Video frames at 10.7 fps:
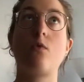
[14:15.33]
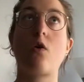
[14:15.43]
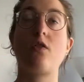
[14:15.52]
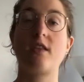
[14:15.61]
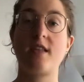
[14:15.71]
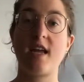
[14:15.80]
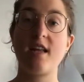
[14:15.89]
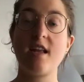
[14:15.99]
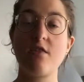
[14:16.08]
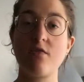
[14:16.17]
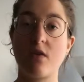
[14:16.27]
On the day
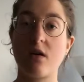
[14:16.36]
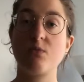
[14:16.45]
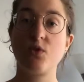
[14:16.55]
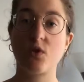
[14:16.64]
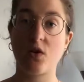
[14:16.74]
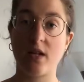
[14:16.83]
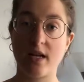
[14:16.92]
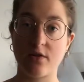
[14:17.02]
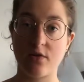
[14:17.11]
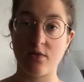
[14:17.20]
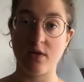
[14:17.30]
that you come to
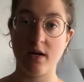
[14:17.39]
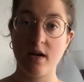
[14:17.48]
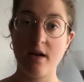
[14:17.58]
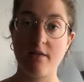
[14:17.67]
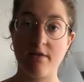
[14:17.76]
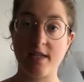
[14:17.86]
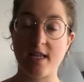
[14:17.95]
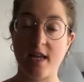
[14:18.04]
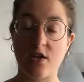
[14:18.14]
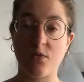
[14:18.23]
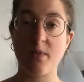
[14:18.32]
collect your visa
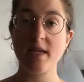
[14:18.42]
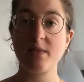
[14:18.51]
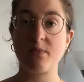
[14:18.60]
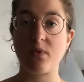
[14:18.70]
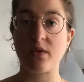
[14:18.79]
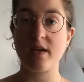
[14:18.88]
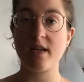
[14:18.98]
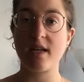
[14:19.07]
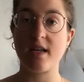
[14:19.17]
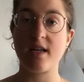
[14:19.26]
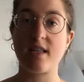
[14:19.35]
and your passport,
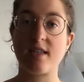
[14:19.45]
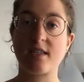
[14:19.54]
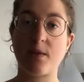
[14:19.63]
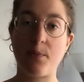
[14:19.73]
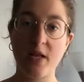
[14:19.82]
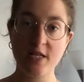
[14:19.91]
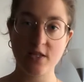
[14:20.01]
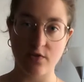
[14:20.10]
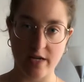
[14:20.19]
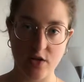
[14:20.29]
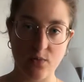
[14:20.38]
it is
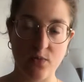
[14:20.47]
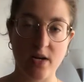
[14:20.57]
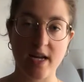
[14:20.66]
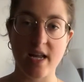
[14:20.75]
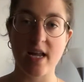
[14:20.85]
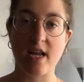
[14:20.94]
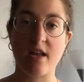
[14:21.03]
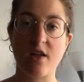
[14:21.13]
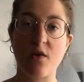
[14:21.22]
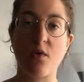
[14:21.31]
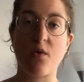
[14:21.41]
compulsory to bring
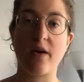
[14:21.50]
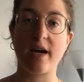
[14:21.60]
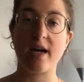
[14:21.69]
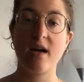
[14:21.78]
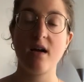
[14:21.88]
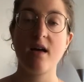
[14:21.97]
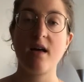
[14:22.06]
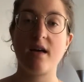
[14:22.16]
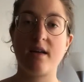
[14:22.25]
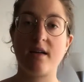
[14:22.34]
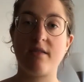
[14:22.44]
in your
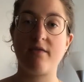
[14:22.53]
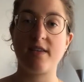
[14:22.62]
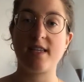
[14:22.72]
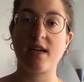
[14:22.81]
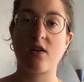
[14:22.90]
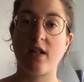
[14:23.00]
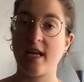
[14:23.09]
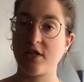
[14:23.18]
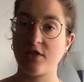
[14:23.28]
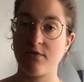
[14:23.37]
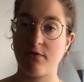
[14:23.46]
visa
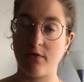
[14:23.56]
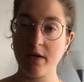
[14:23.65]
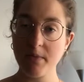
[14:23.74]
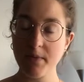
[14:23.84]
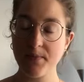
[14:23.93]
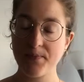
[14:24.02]
collection form,